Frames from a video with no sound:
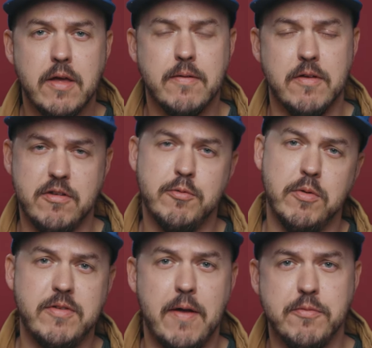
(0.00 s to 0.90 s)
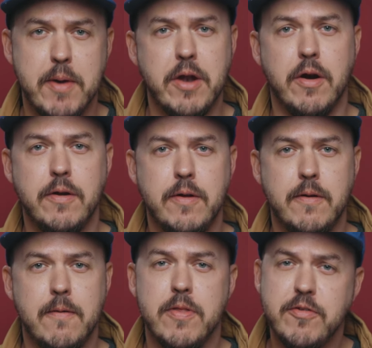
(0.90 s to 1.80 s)
because this one sounds better.
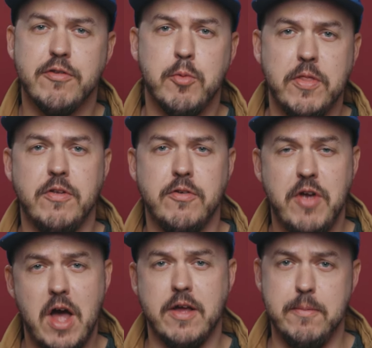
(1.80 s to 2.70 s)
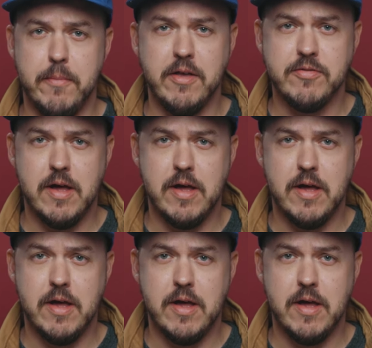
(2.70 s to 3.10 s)
This is what the shotgun mic